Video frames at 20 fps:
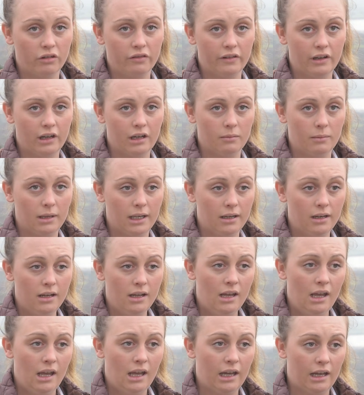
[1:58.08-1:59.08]
of farming,
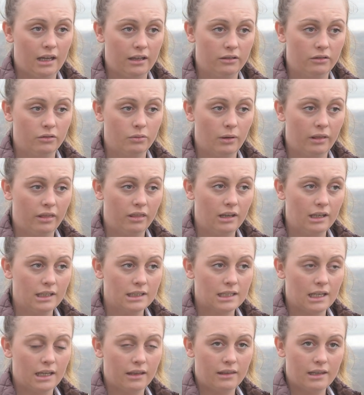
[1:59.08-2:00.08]
and when things
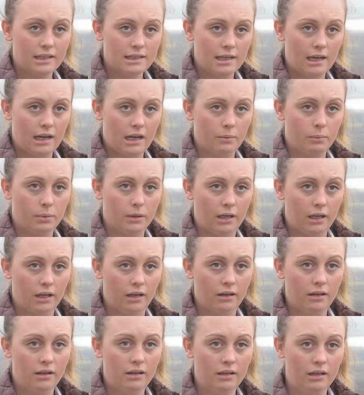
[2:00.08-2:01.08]
like this are
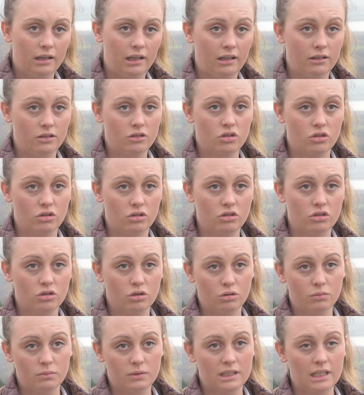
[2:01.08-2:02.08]
happening, it's just
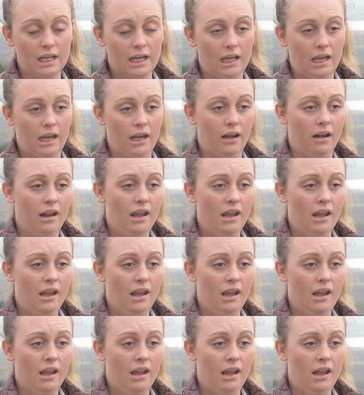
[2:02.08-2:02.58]
upsetting